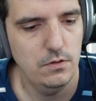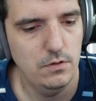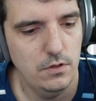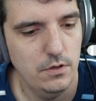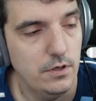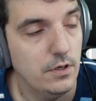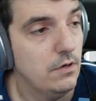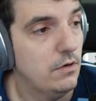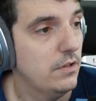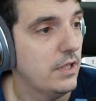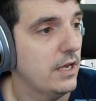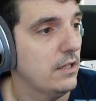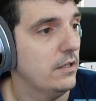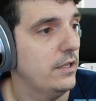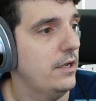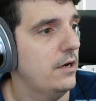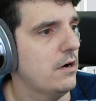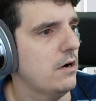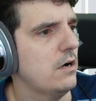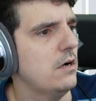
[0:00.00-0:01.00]
You can do that
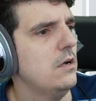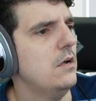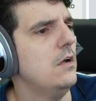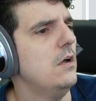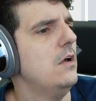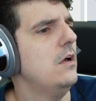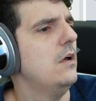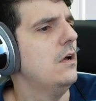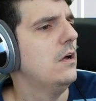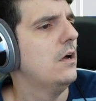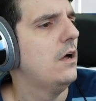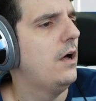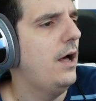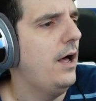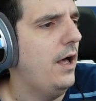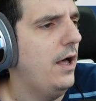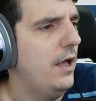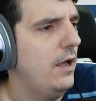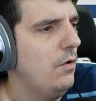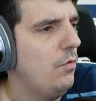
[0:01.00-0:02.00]
later.
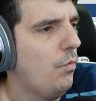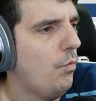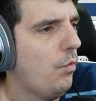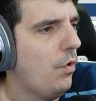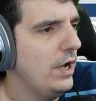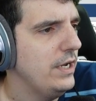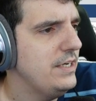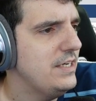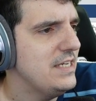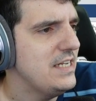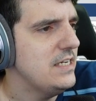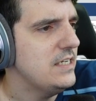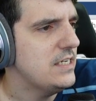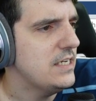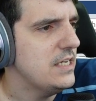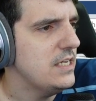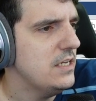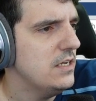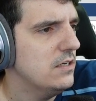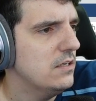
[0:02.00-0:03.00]
1
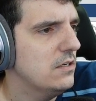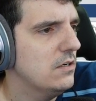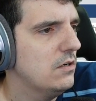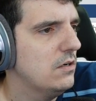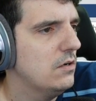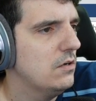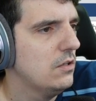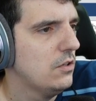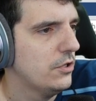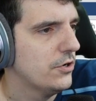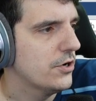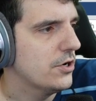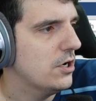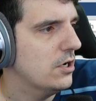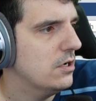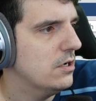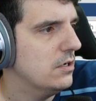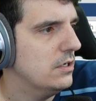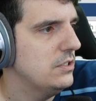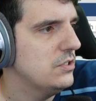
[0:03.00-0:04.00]
DT,
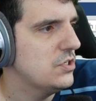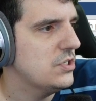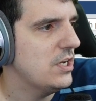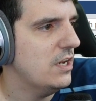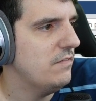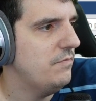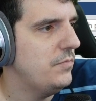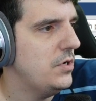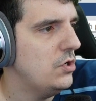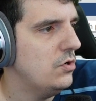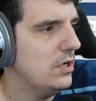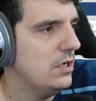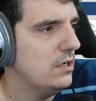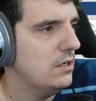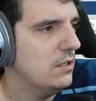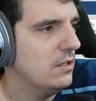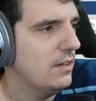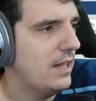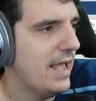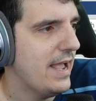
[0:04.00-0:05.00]
Lurker instead of Muta,
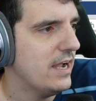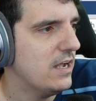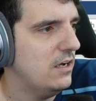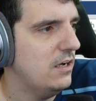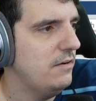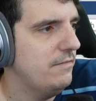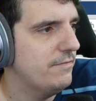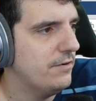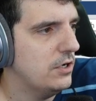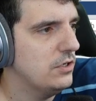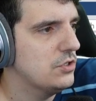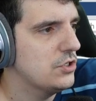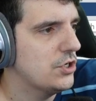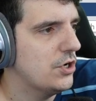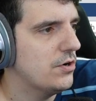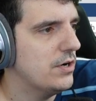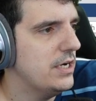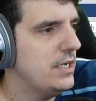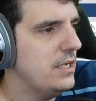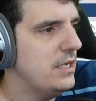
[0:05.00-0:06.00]
lack of a
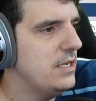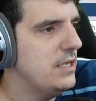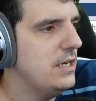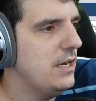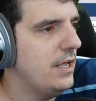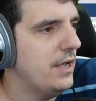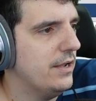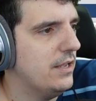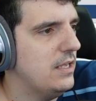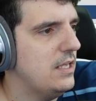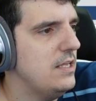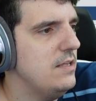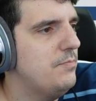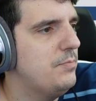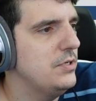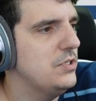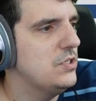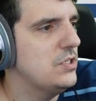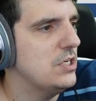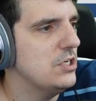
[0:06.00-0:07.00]
turret in a key
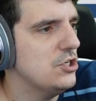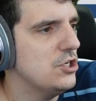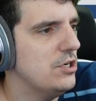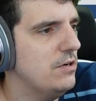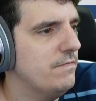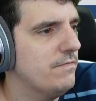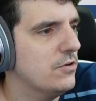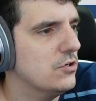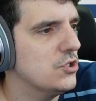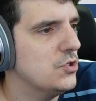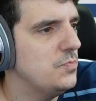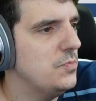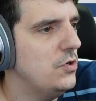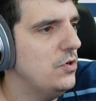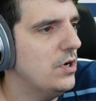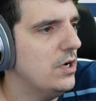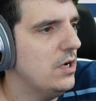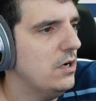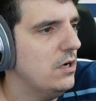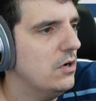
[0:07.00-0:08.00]
position versus
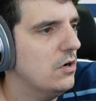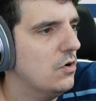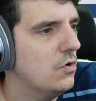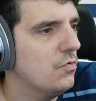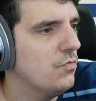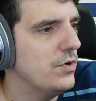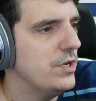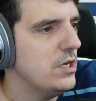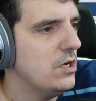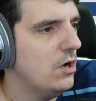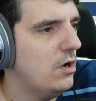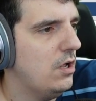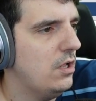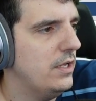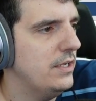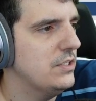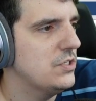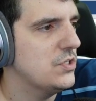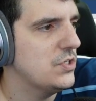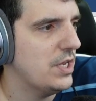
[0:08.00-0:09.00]
Muta, recall,
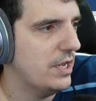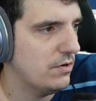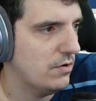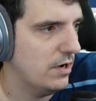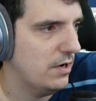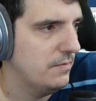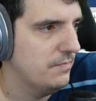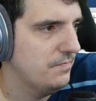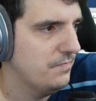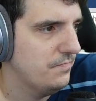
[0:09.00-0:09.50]
etc.